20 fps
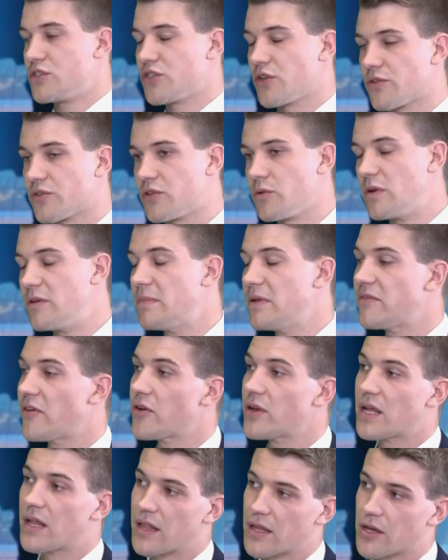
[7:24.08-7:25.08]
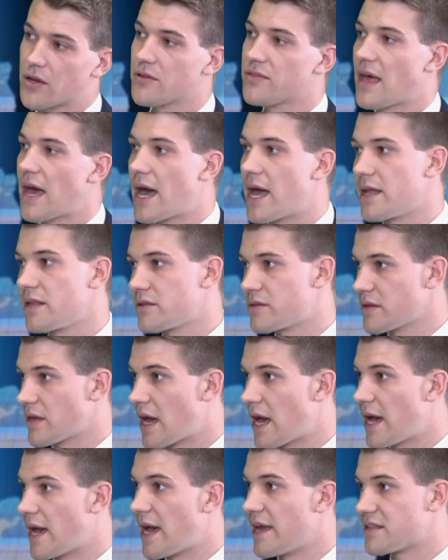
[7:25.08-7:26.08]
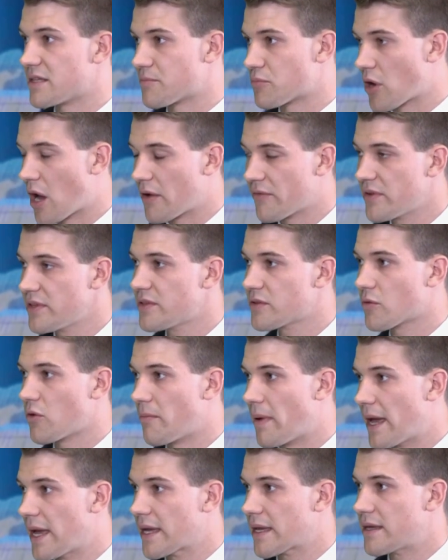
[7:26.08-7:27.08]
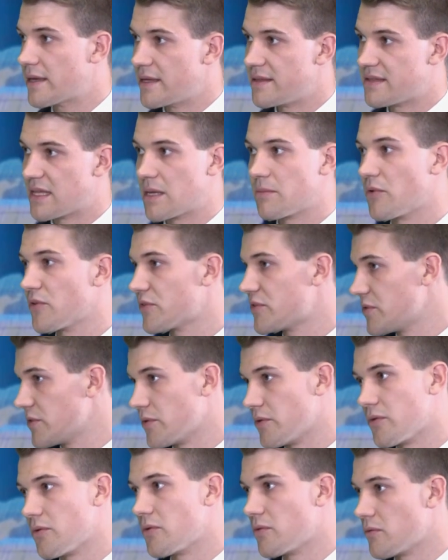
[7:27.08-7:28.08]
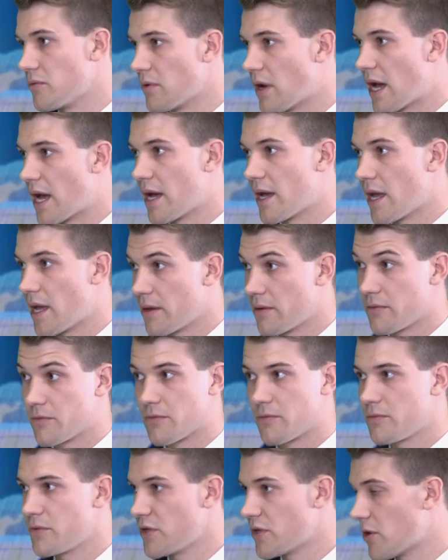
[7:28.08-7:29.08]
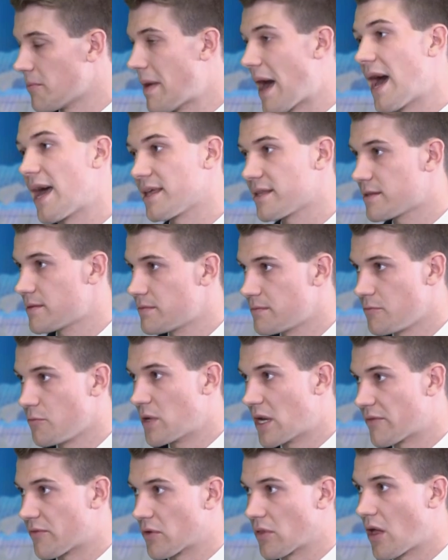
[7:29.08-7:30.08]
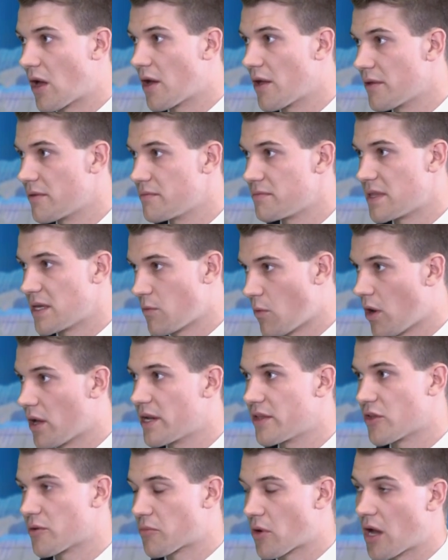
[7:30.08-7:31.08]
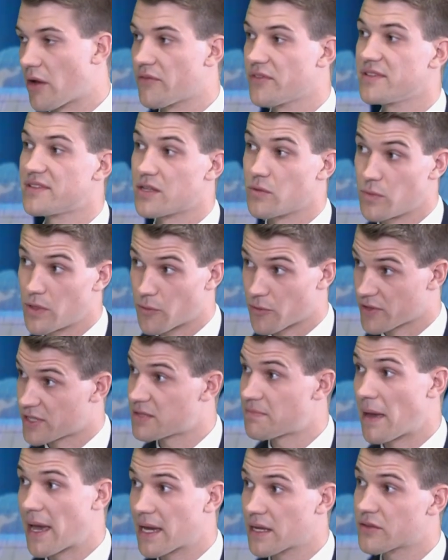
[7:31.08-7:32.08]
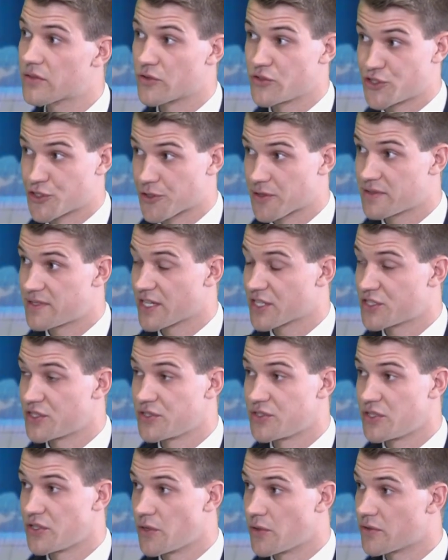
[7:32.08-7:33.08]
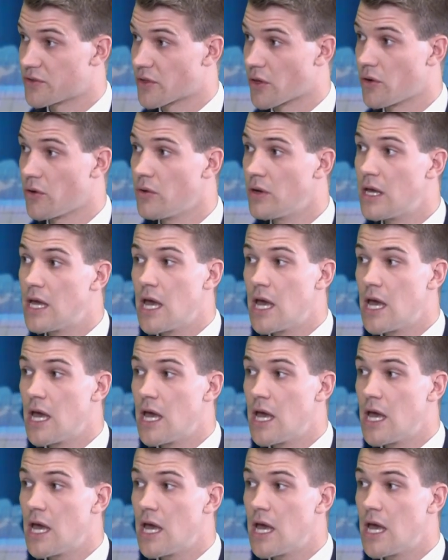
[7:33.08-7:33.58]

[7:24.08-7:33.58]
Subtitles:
Sure. So we've been very clear that as a province, Quebec is able to pass whatever law they want in their province, and we respect their jurisdiction to do so.